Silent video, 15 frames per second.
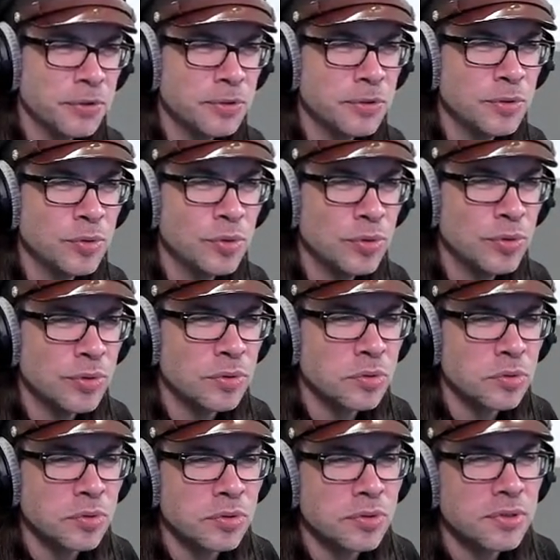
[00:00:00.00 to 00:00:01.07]

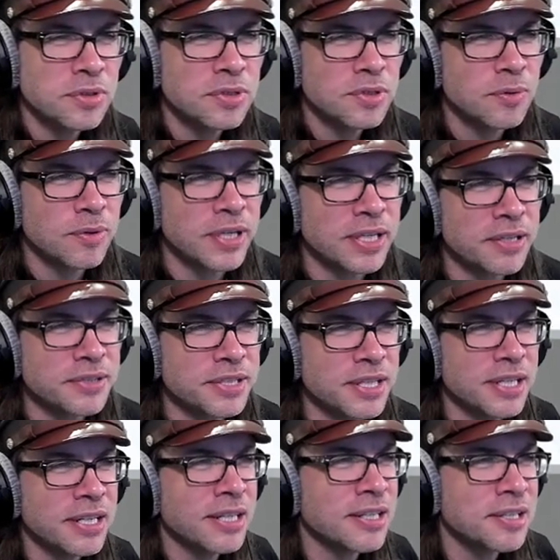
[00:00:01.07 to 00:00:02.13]
Ooh. Around
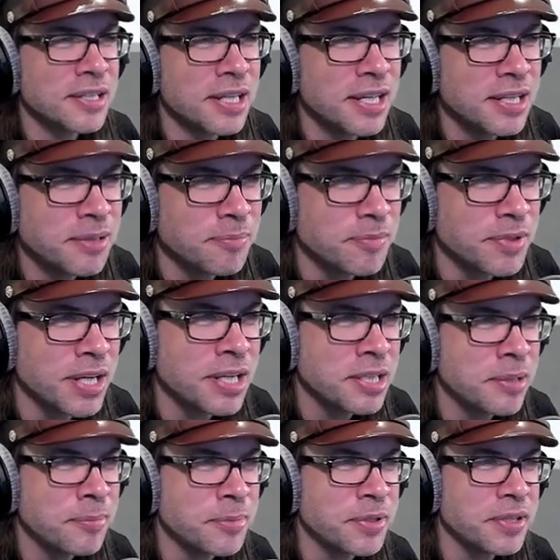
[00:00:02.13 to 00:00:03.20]
here, that that
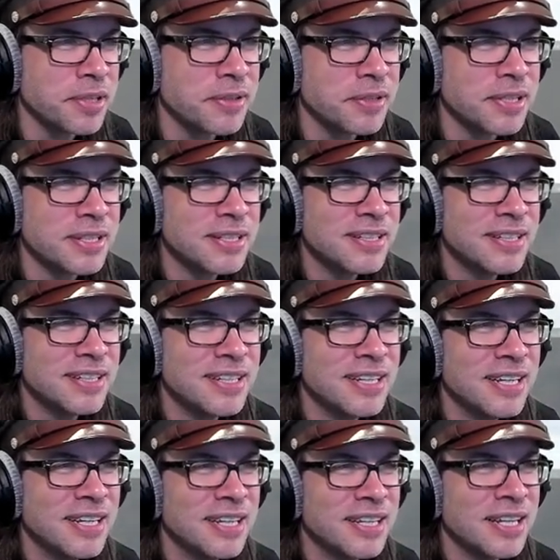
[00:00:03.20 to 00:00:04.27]
could be
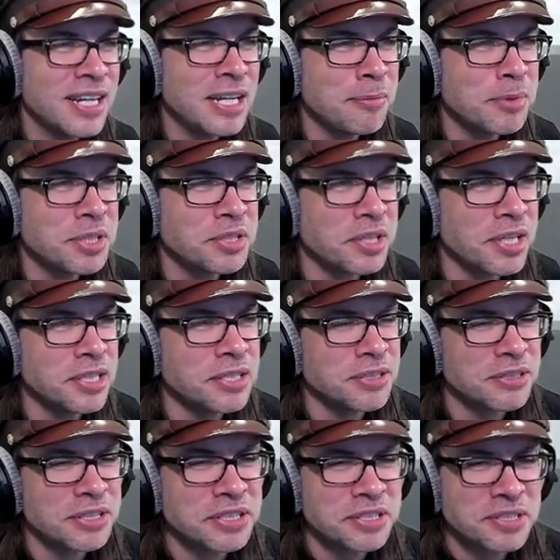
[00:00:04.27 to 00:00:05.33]
that could be
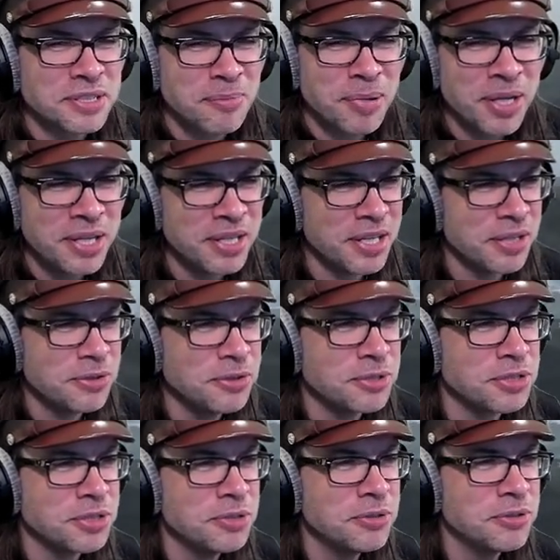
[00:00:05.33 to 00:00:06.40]
dangerous, depending on who's
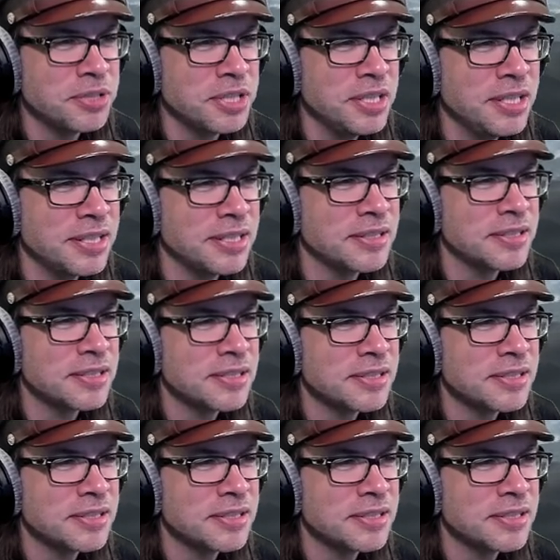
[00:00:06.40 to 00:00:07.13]
tuned in.